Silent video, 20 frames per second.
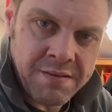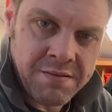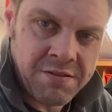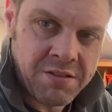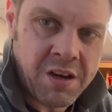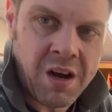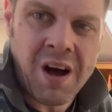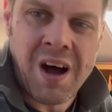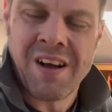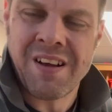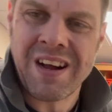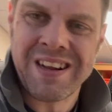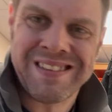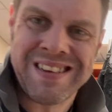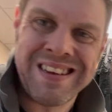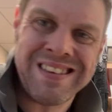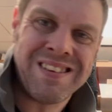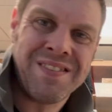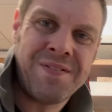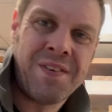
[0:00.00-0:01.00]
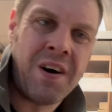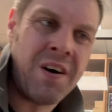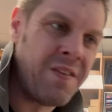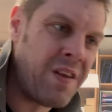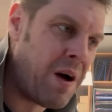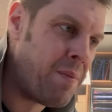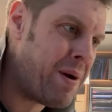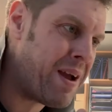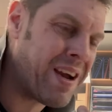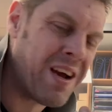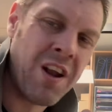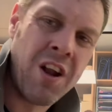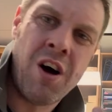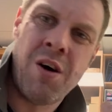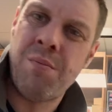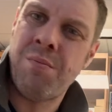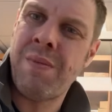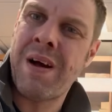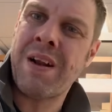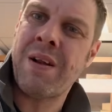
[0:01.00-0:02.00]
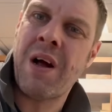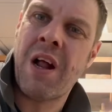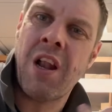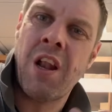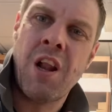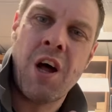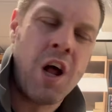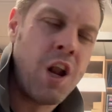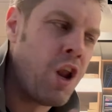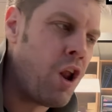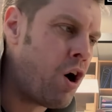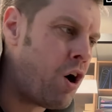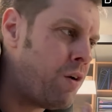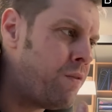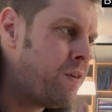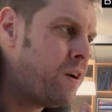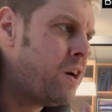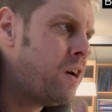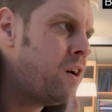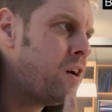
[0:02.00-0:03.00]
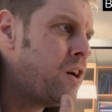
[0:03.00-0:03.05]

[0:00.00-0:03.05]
So I tend to find that I make a lot of...